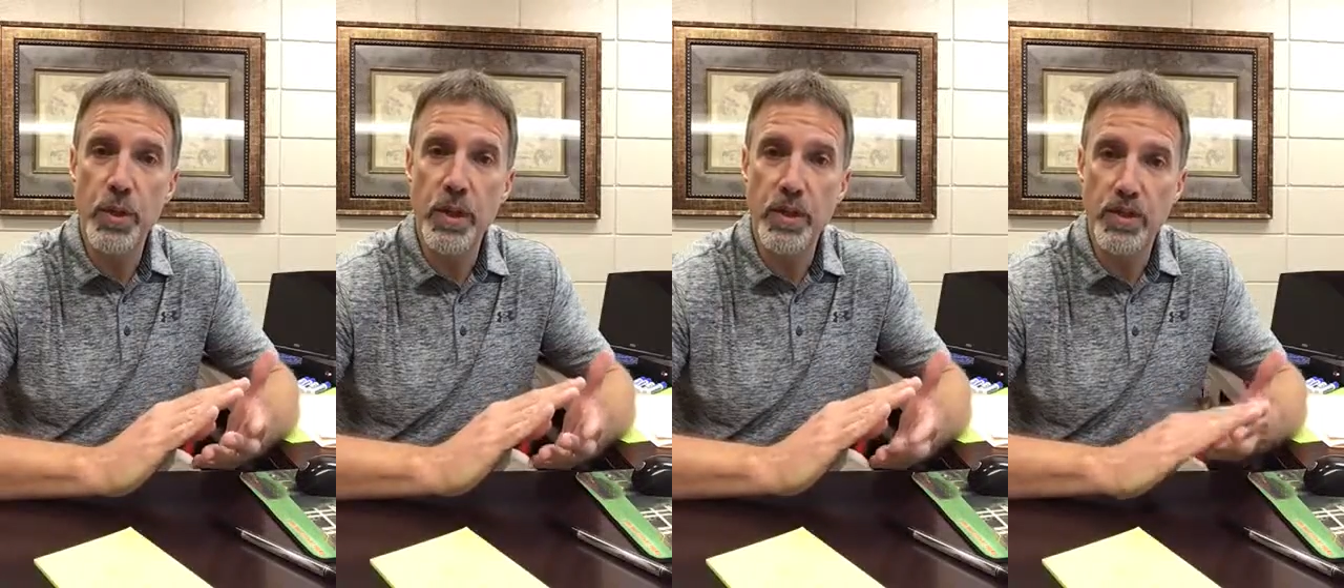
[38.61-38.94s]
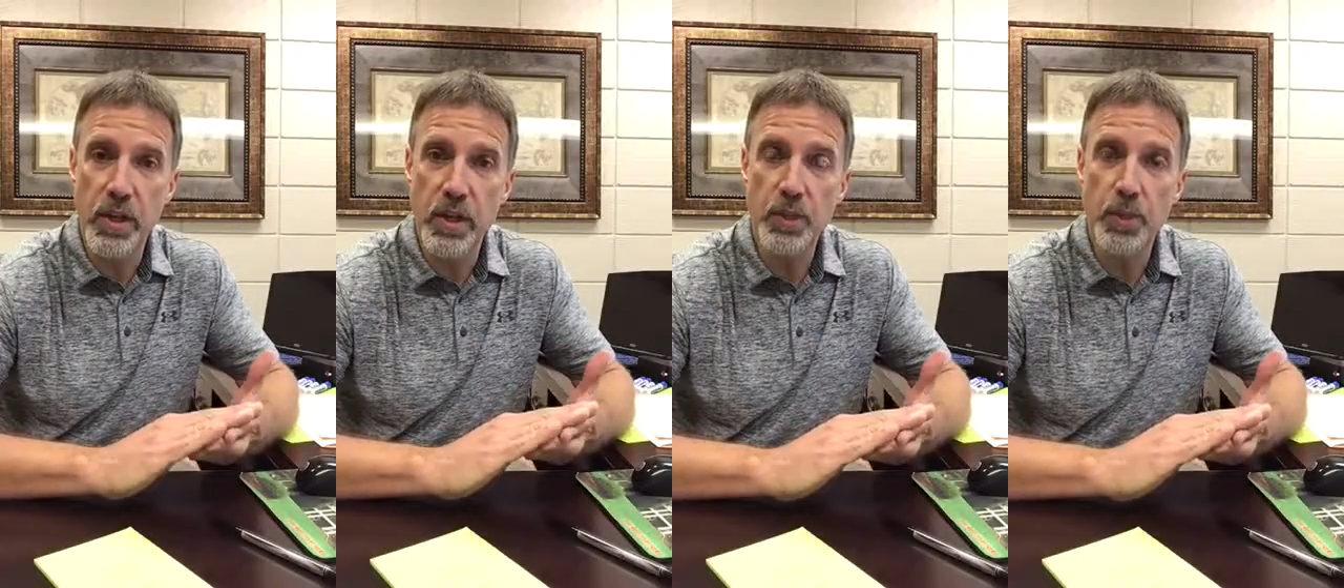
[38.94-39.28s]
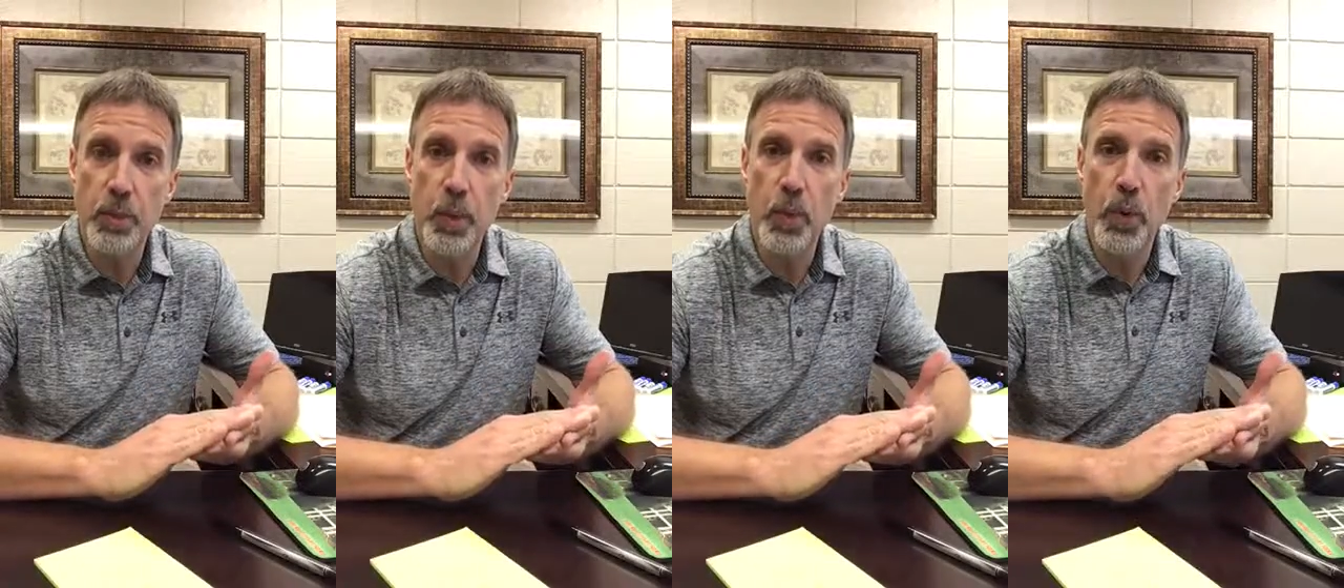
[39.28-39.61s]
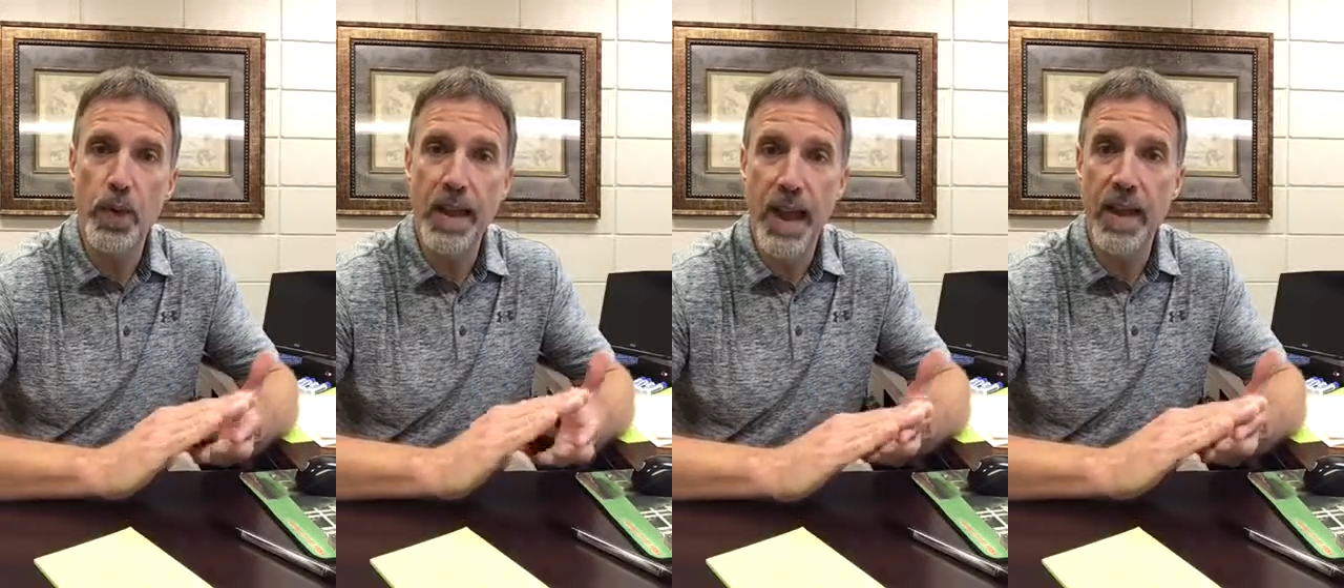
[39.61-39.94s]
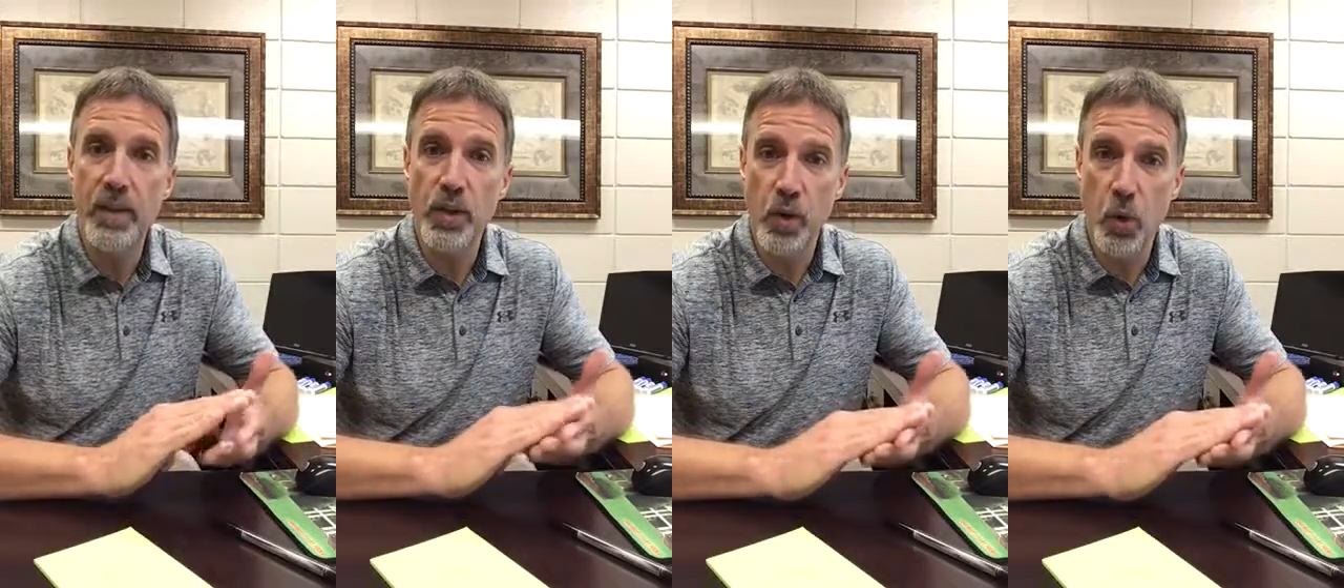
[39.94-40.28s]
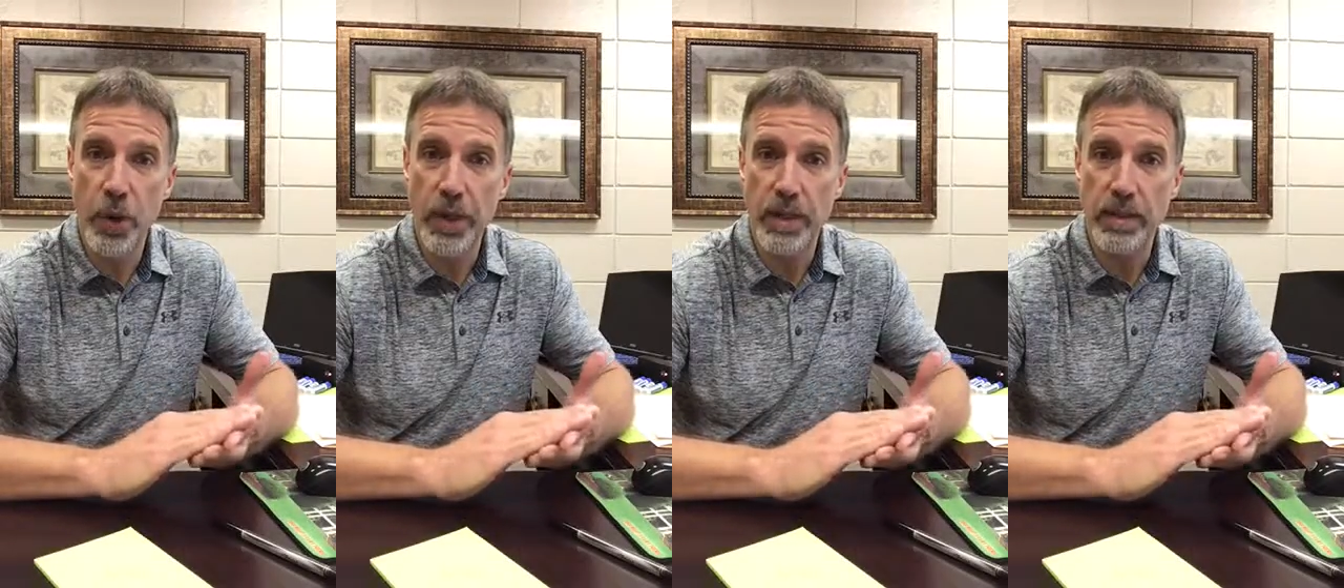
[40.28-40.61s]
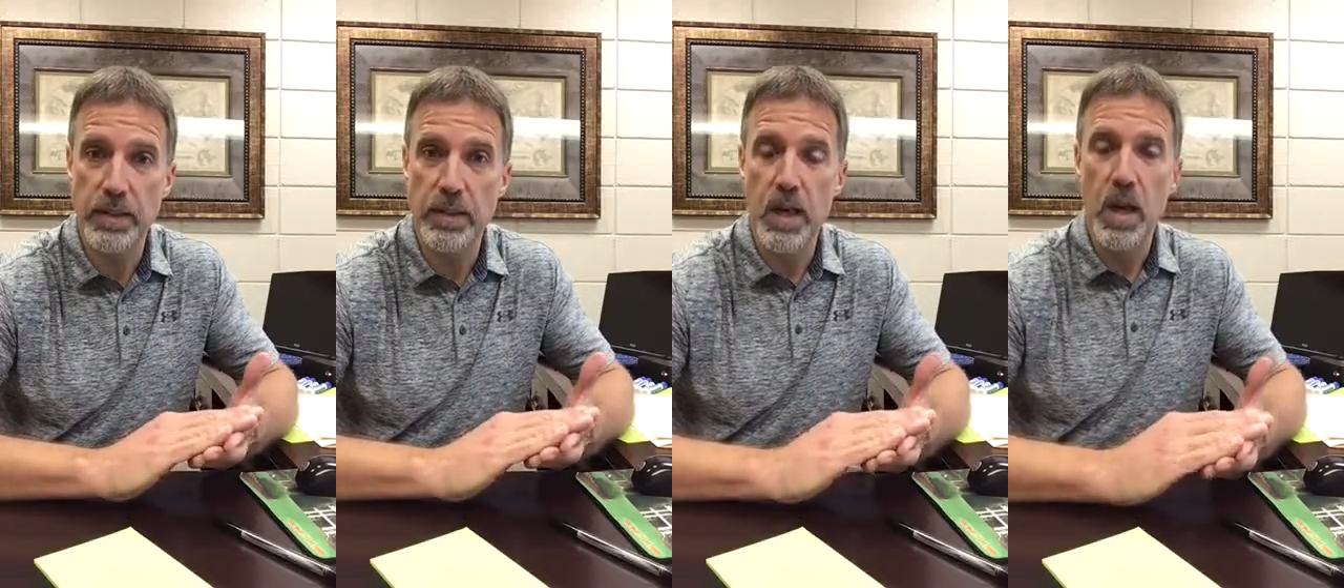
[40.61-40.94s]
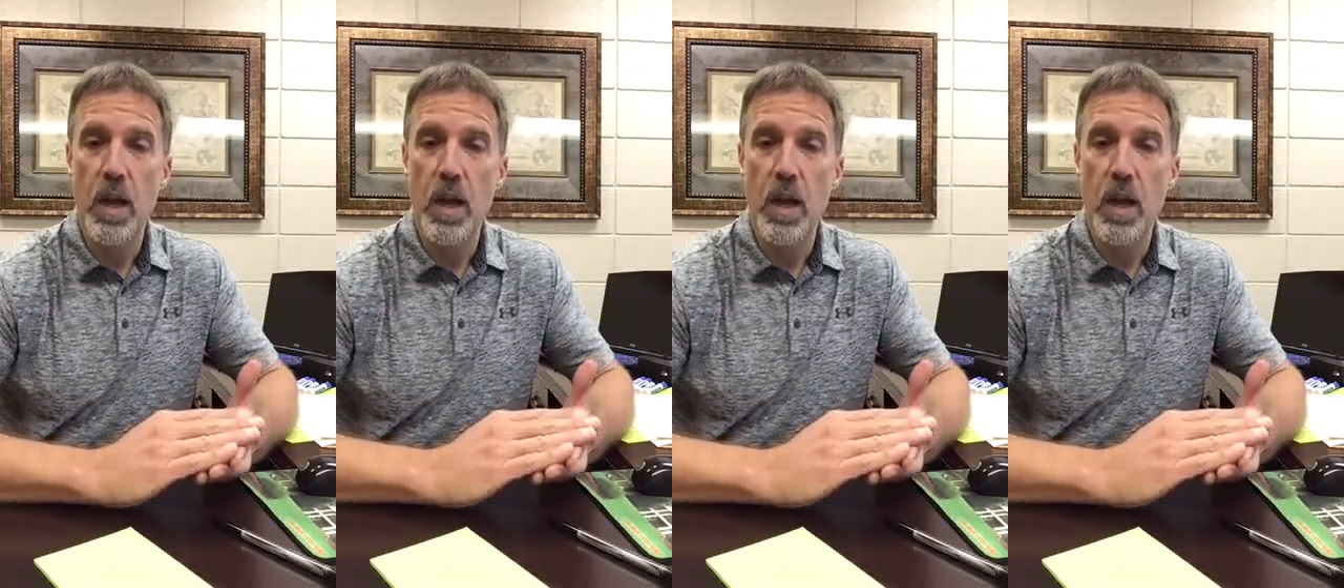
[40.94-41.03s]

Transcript: discussion board and the quiz.